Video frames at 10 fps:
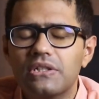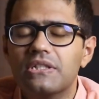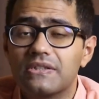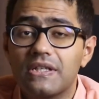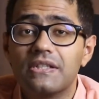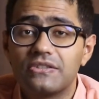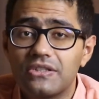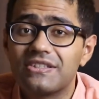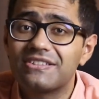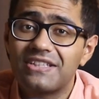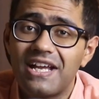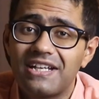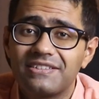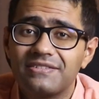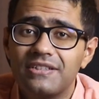discuss just that.
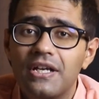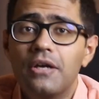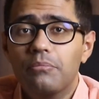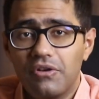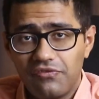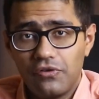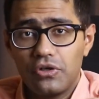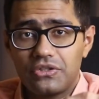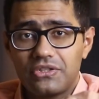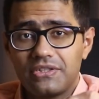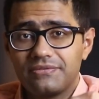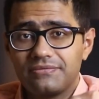But first,